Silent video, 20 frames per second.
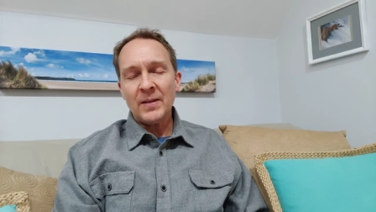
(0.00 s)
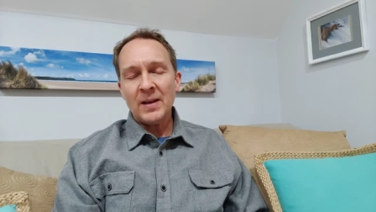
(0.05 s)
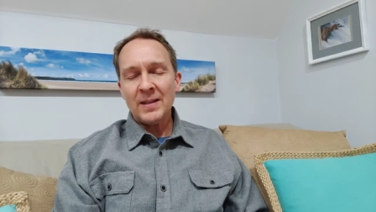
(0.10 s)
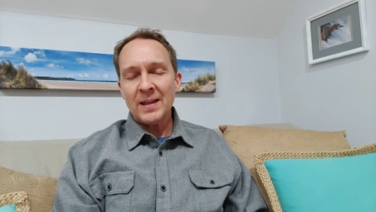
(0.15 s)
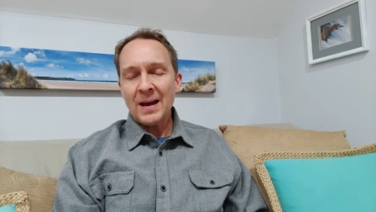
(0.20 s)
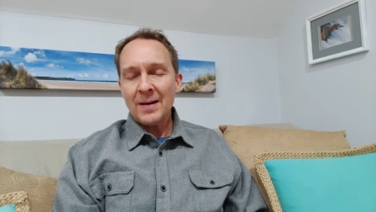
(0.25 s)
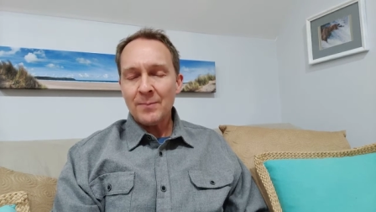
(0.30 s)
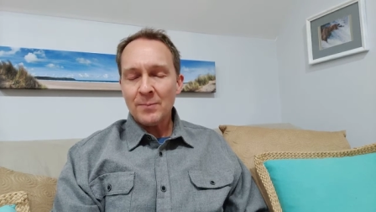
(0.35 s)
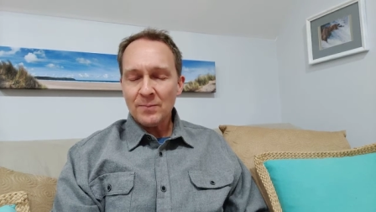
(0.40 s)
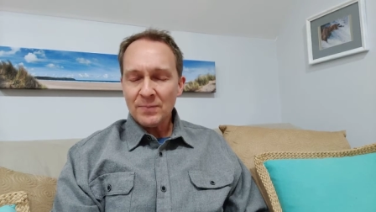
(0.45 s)

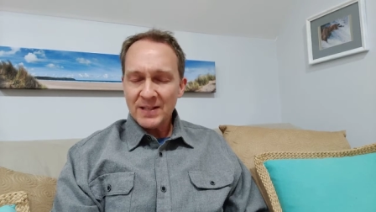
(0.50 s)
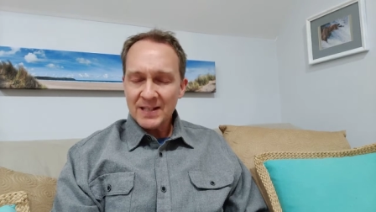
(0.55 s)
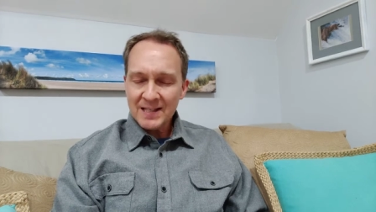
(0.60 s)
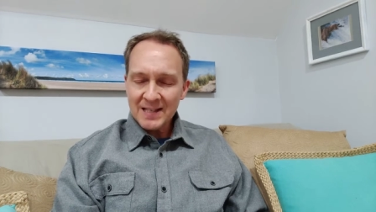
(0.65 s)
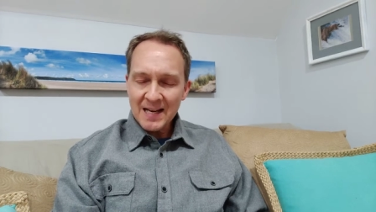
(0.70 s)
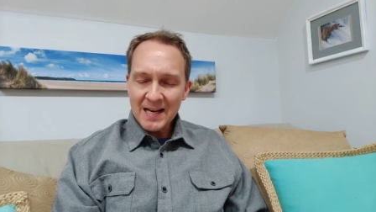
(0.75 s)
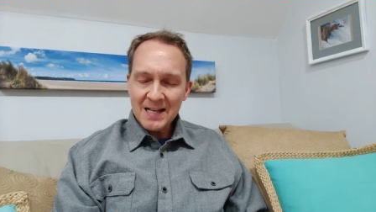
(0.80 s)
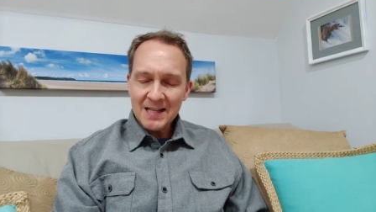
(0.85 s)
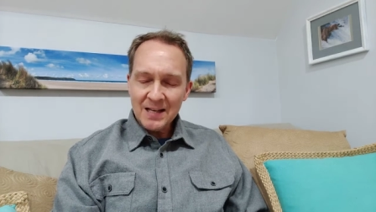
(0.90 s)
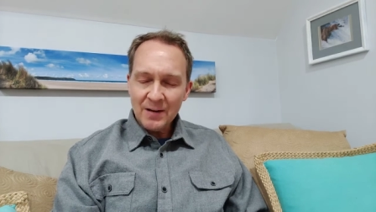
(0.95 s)
and that
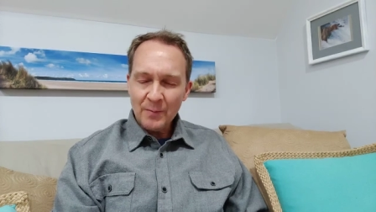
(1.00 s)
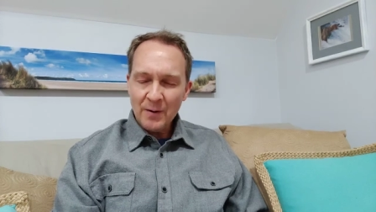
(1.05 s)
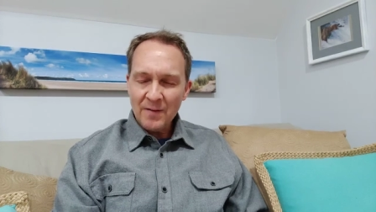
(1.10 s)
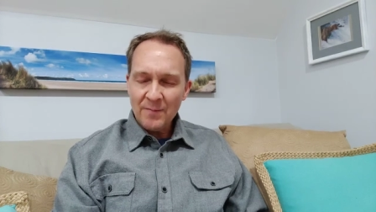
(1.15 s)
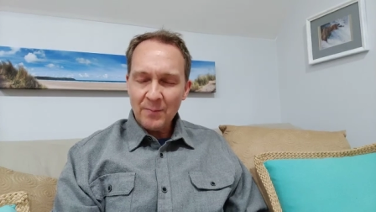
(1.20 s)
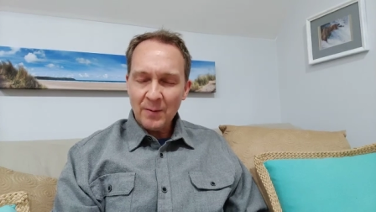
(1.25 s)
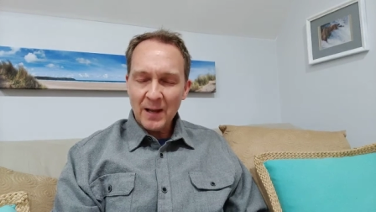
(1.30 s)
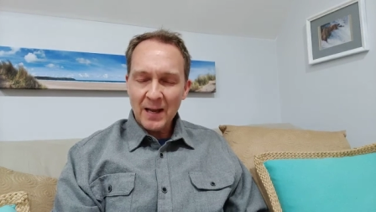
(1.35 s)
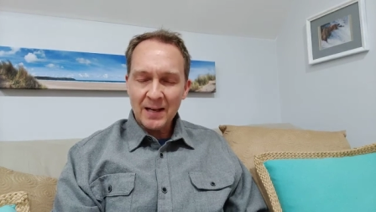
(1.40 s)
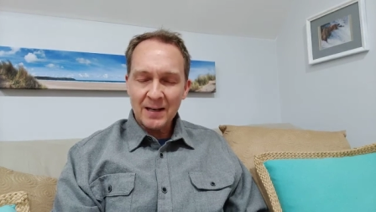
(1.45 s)
seed that
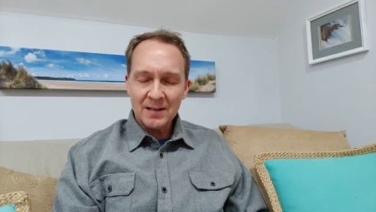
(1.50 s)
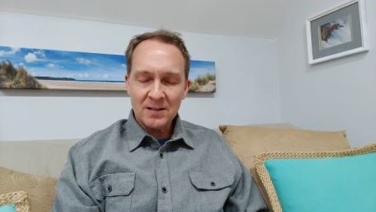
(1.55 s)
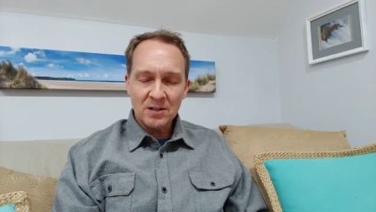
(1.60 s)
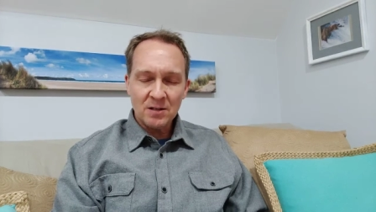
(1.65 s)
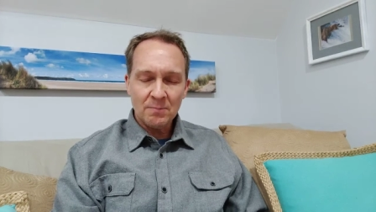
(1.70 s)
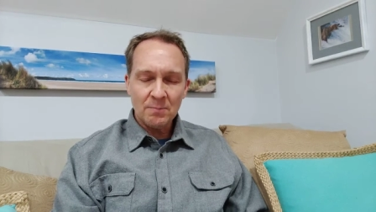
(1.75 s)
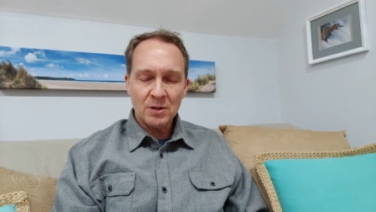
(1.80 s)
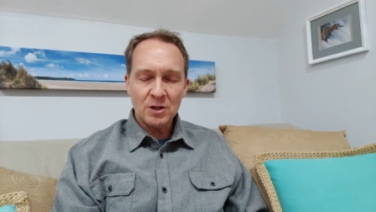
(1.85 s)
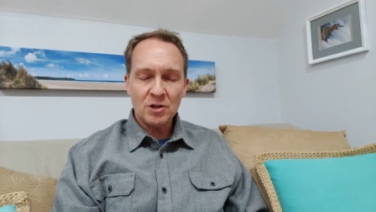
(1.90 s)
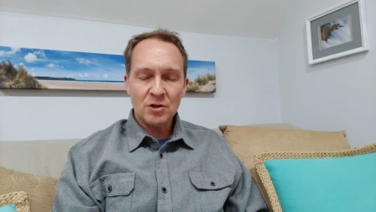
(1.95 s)
we've planted
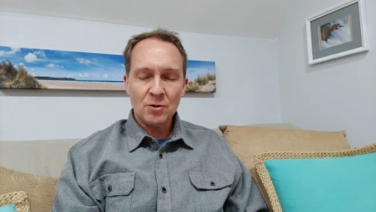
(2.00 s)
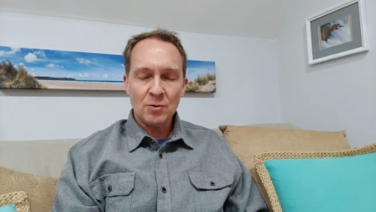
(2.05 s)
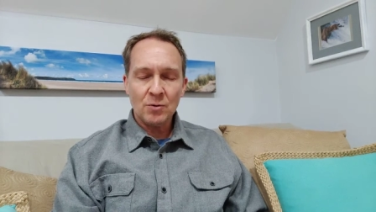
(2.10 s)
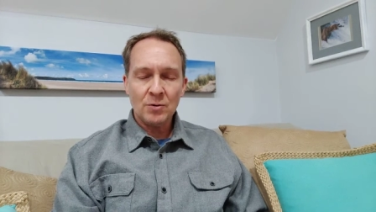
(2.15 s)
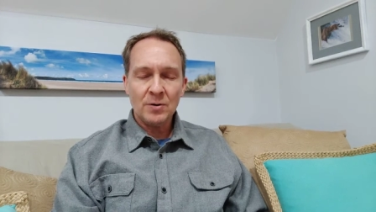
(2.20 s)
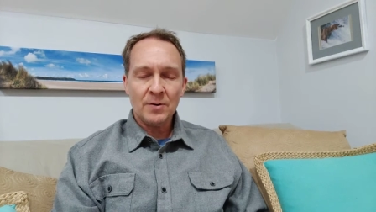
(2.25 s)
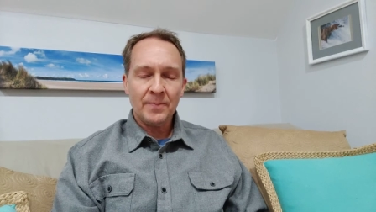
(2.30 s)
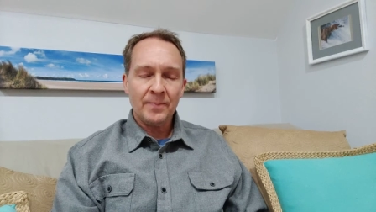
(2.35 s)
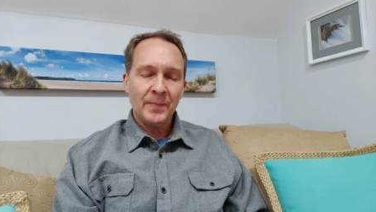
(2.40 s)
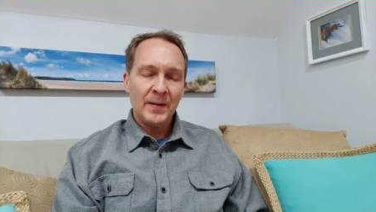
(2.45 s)
to
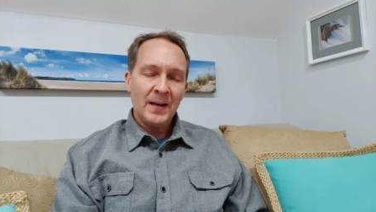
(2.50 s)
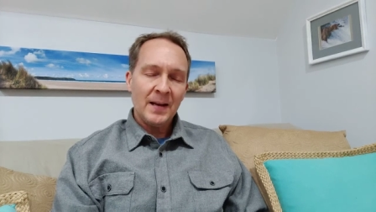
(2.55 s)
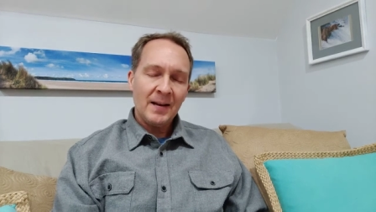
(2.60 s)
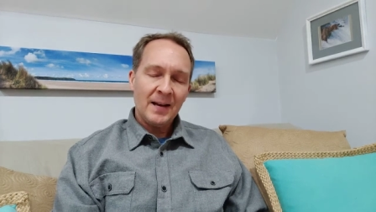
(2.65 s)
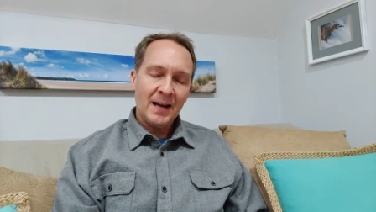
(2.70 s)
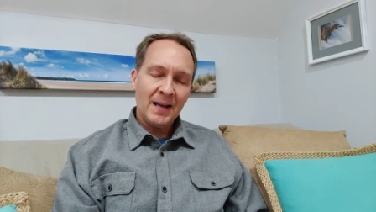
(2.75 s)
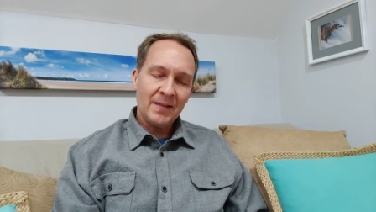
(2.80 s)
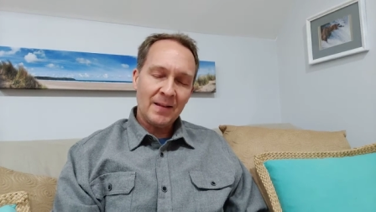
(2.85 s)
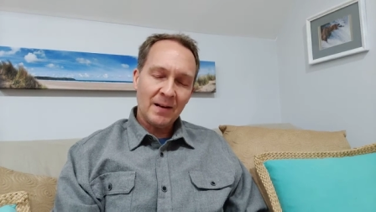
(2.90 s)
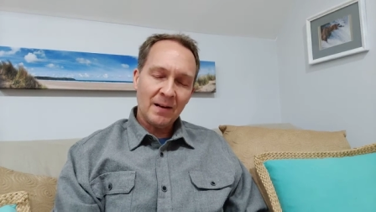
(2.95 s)
mature
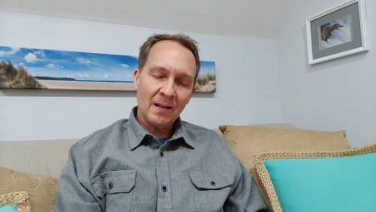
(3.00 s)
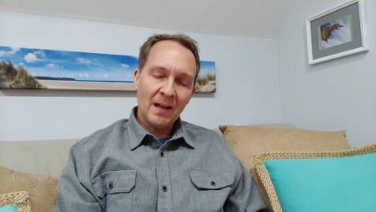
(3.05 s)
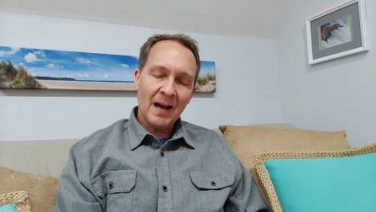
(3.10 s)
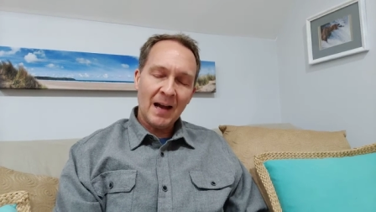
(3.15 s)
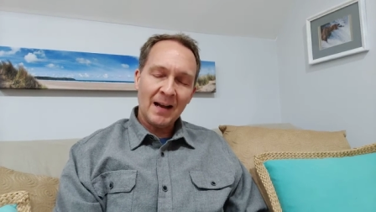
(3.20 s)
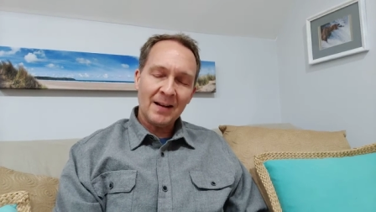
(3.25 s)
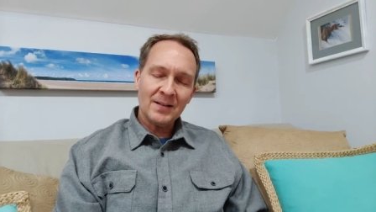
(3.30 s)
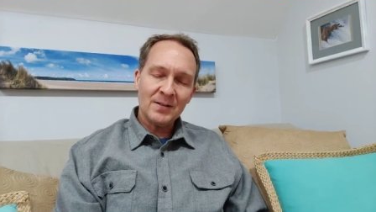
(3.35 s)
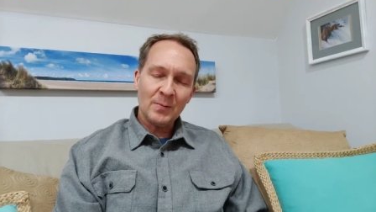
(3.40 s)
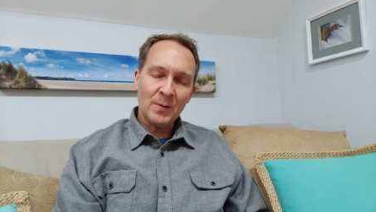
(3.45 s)
in their
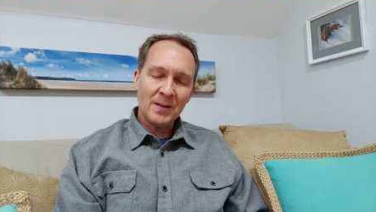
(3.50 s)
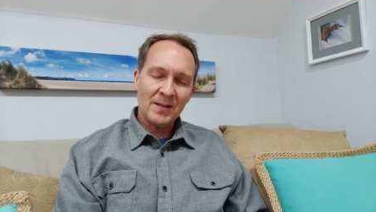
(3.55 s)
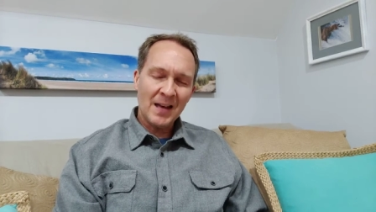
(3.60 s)
lives.